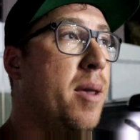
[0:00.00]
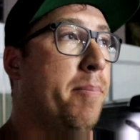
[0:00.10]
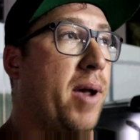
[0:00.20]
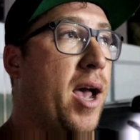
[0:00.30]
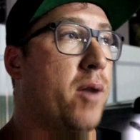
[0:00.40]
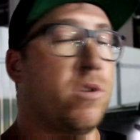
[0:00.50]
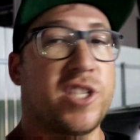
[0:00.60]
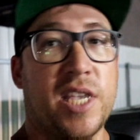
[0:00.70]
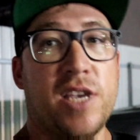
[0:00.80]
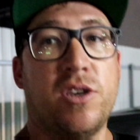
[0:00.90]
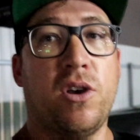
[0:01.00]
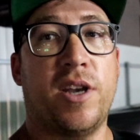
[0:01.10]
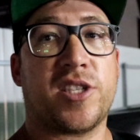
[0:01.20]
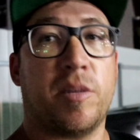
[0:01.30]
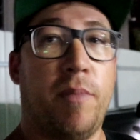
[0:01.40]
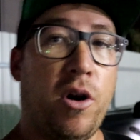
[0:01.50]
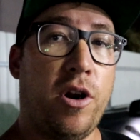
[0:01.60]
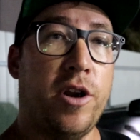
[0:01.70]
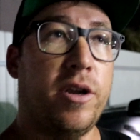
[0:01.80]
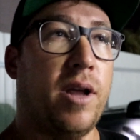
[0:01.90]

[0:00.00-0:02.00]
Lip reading: but we'll see you guys tomorrow.